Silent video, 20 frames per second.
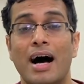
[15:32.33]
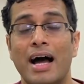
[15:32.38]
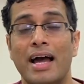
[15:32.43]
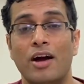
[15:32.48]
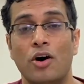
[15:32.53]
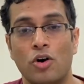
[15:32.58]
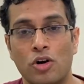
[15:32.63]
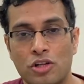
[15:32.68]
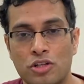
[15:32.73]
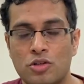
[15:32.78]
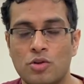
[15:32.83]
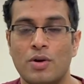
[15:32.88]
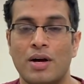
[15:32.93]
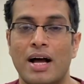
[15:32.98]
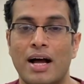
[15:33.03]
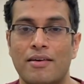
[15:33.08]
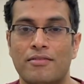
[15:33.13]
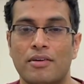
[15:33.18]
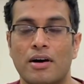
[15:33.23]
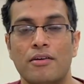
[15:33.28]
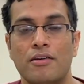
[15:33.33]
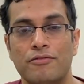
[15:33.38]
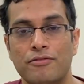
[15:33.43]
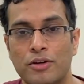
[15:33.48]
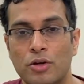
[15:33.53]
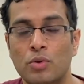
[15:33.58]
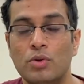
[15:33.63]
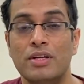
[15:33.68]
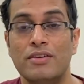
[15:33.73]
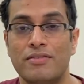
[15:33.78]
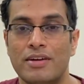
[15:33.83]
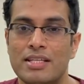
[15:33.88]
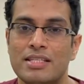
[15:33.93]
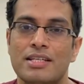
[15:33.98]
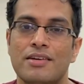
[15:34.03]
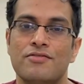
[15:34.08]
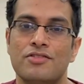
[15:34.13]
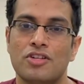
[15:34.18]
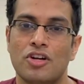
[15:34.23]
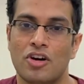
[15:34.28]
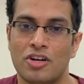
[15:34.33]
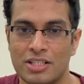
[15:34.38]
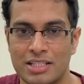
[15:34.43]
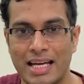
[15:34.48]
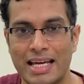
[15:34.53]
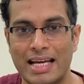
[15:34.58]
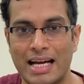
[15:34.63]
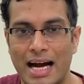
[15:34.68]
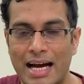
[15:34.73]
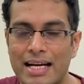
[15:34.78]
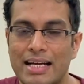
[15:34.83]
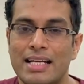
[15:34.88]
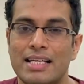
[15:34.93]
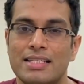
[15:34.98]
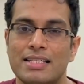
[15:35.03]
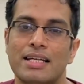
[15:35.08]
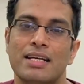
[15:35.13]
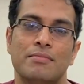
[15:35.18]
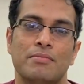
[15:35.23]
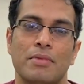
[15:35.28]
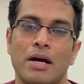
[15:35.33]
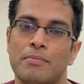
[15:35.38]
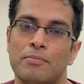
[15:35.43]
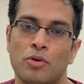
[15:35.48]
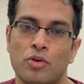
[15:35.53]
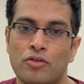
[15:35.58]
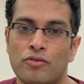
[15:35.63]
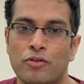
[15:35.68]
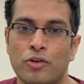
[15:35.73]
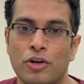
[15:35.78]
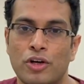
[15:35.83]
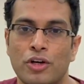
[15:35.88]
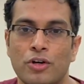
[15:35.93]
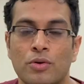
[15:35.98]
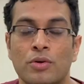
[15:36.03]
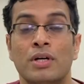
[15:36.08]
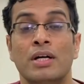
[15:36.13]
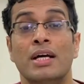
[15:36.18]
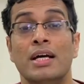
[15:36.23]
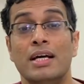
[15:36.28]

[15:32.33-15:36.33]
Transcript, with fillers: I also have a few defensive stocks like I T C in my portfolio.